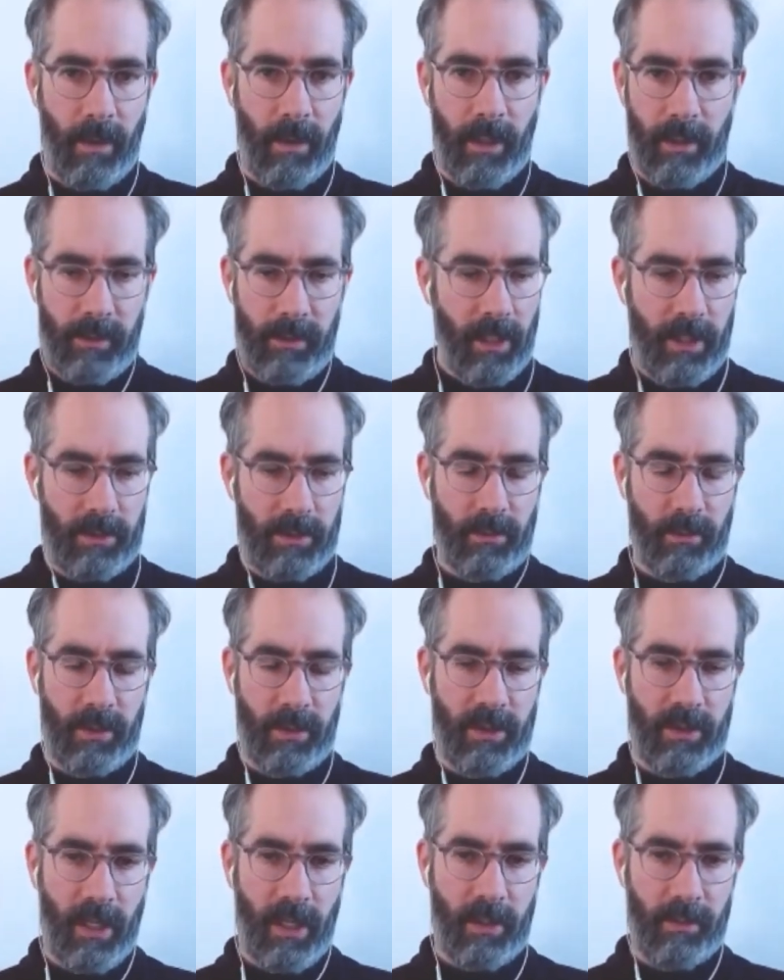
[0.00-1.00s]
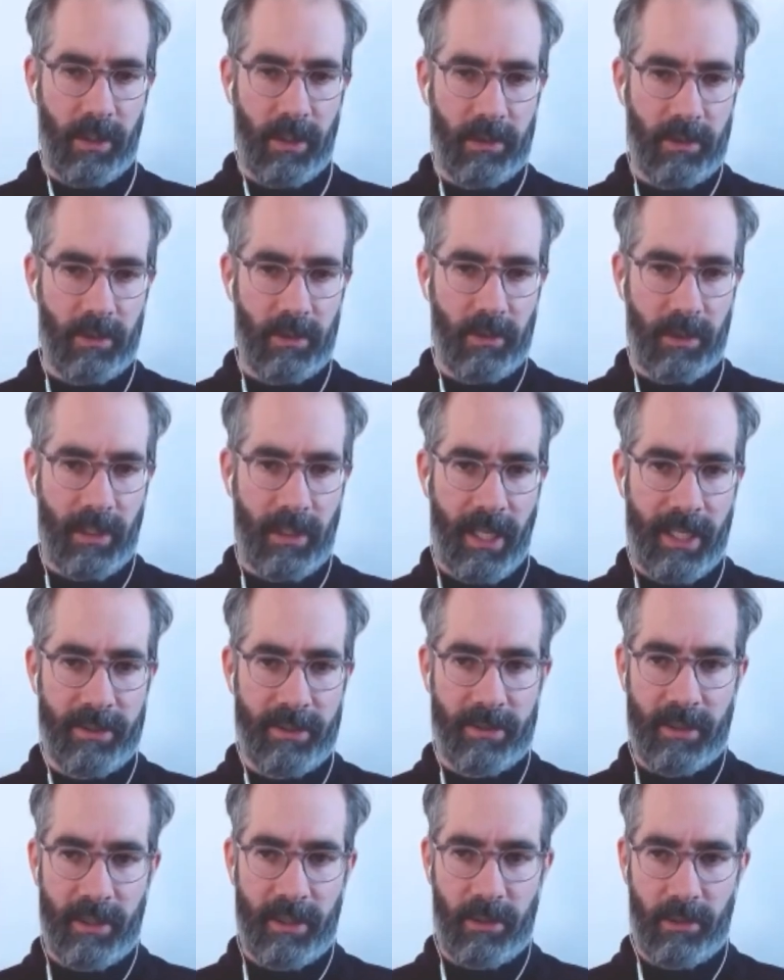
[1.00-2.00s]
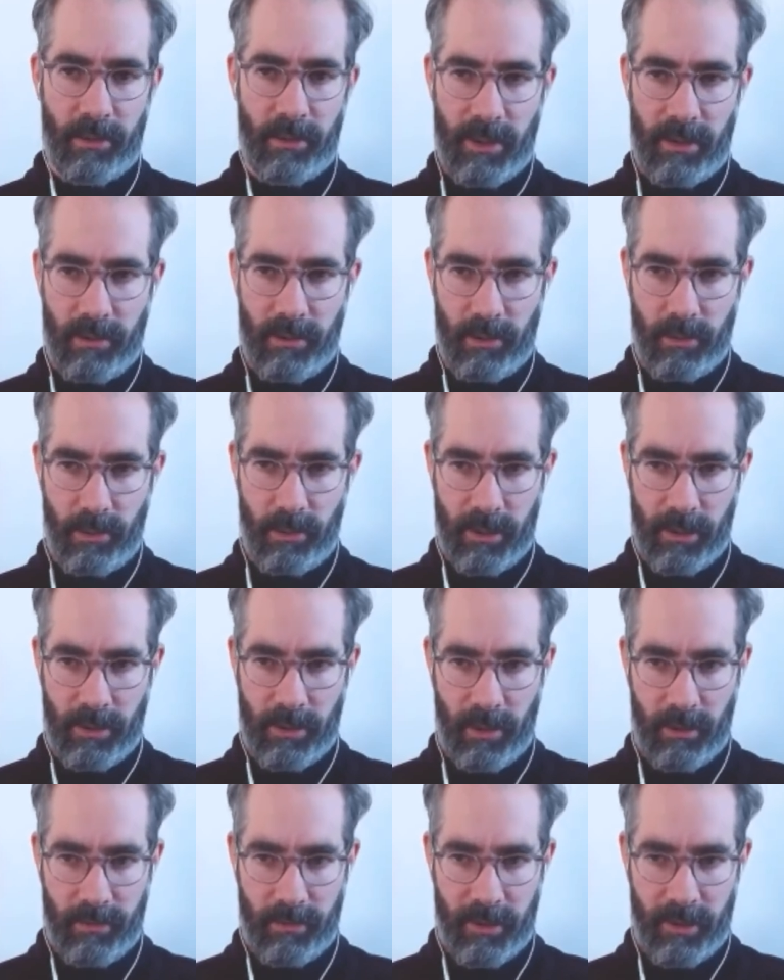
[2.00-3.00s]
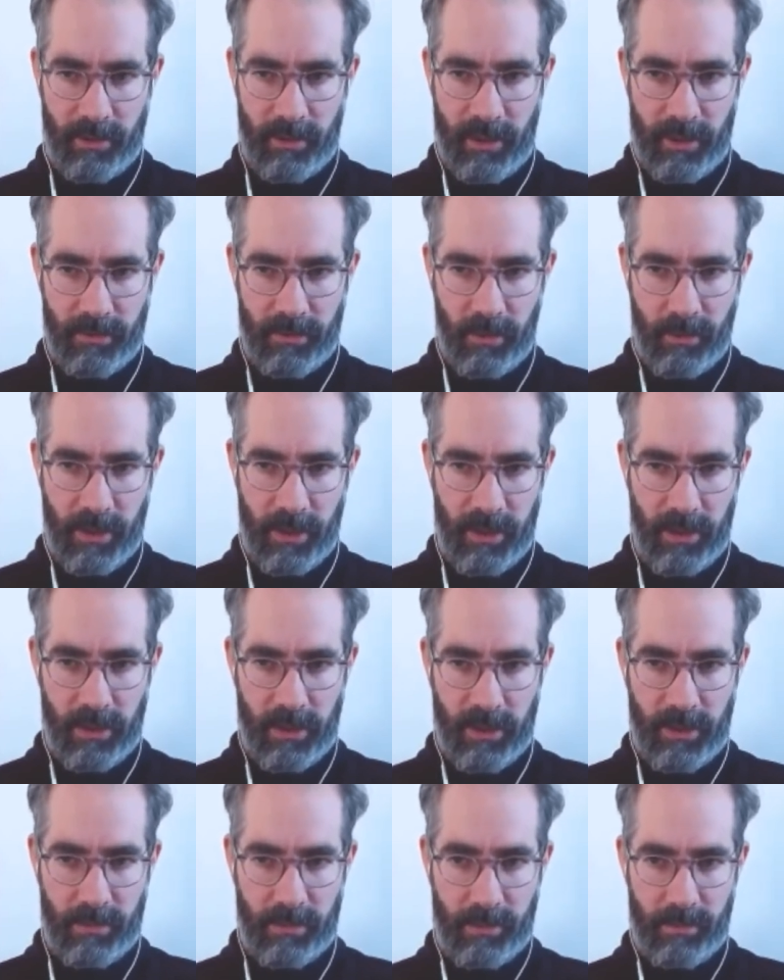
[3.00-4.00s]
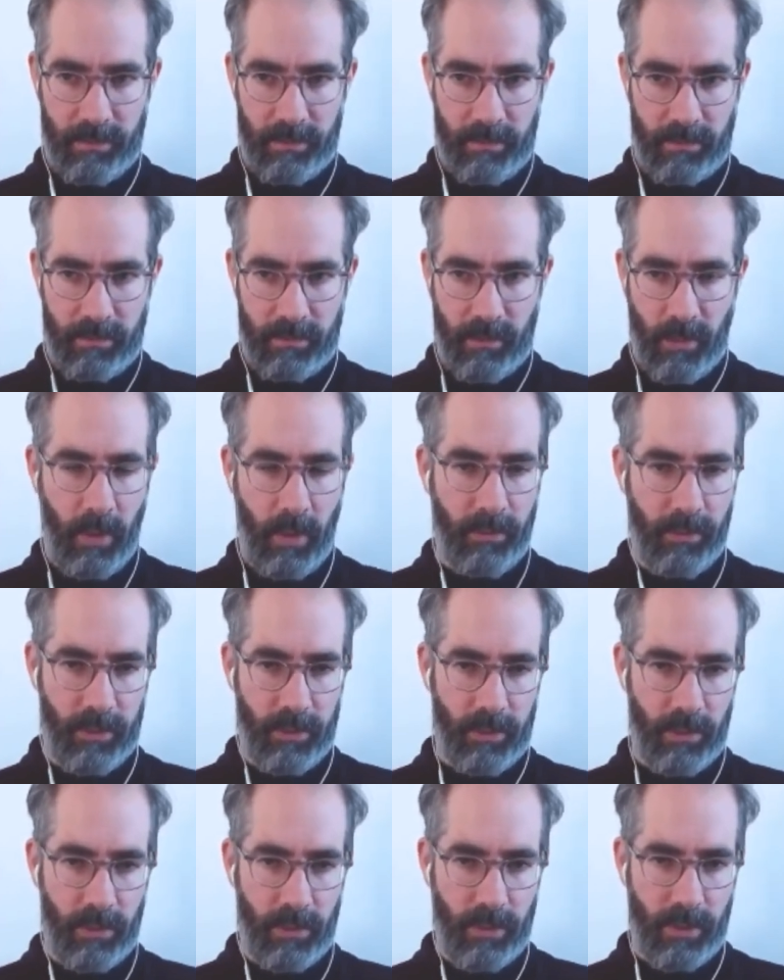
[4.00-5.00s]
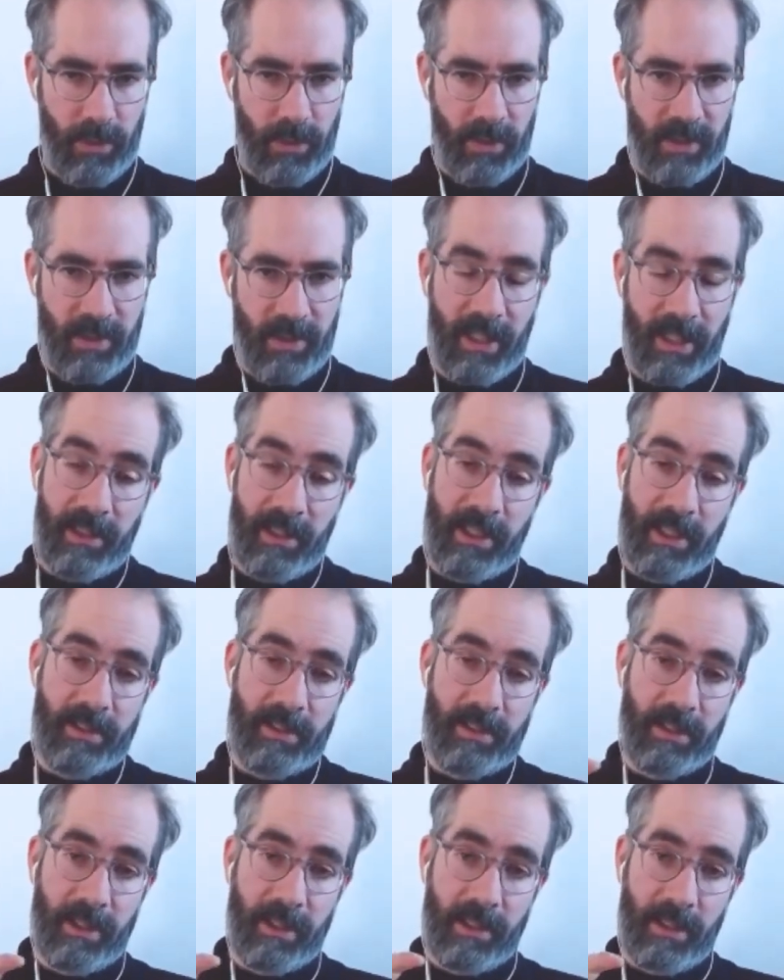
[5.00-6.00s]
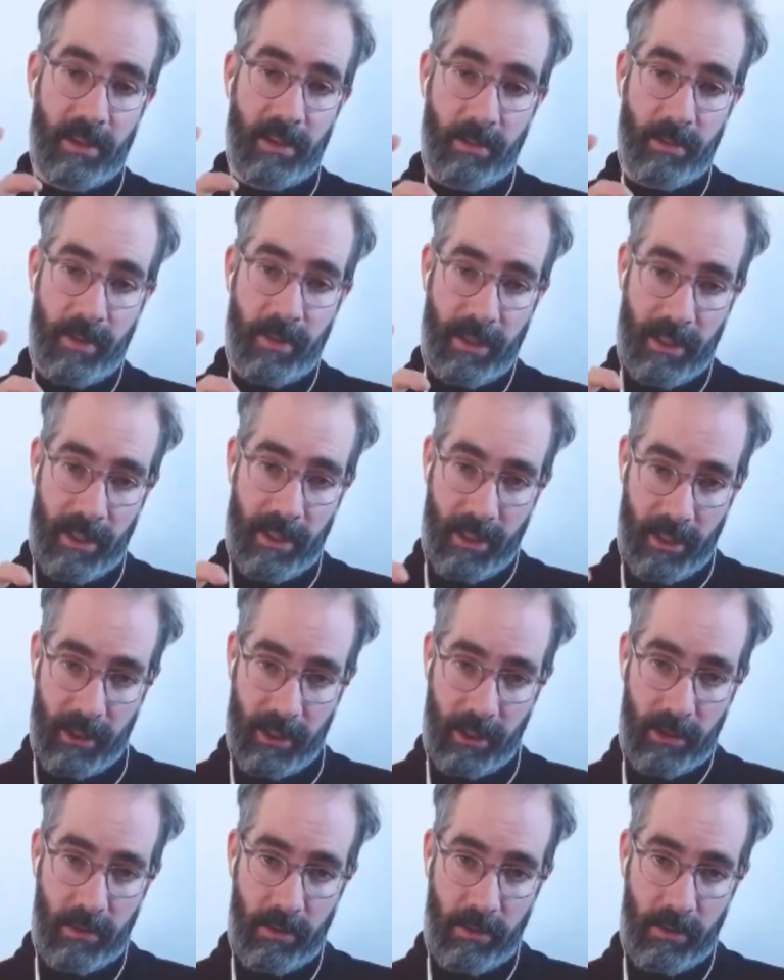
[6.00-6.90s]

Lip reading: Yes, which I'm not. So the last thing you need to do in conflict transformation is offer solutions, at least in the beginning,